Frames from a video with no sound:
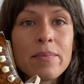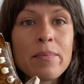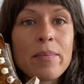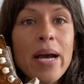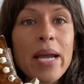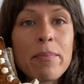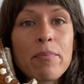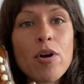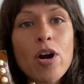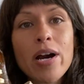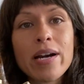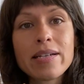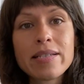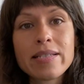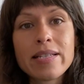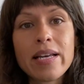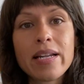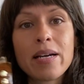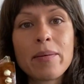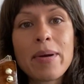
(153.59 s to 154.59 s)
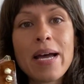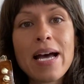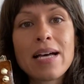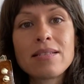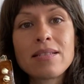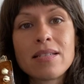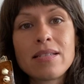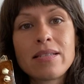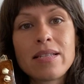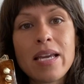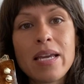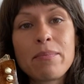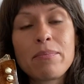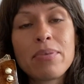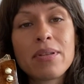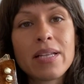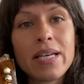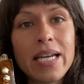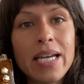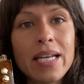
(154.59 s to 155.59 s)
my park setup has the same
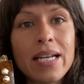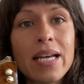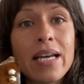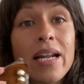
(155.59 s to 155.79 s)
plate,